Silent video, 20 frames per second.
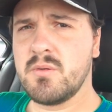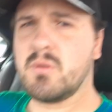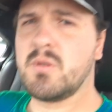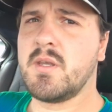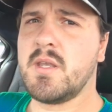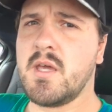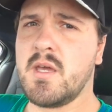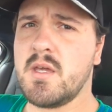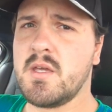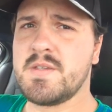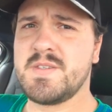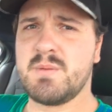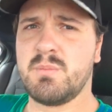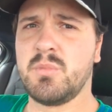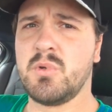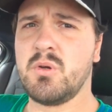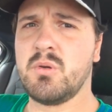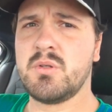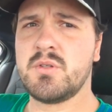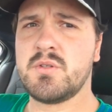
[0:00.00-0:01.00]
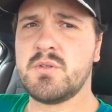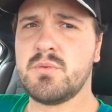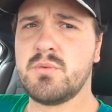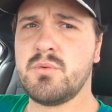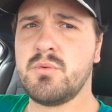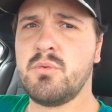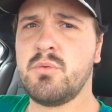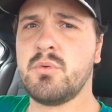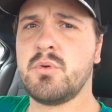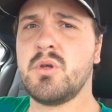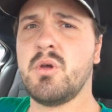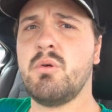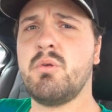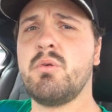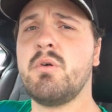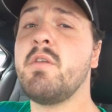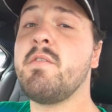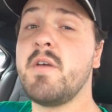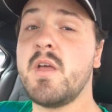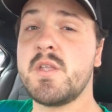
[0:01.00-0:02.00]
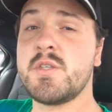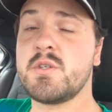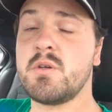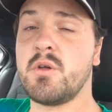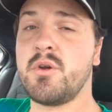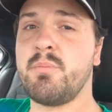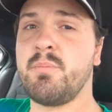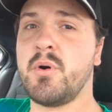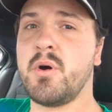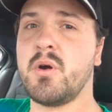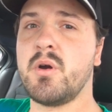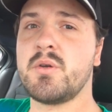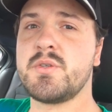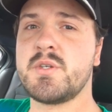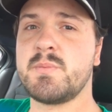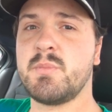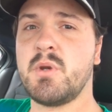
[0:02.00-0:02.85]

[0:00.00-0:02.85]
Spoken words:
do today is I'm going to go to Advanced Auto Parts.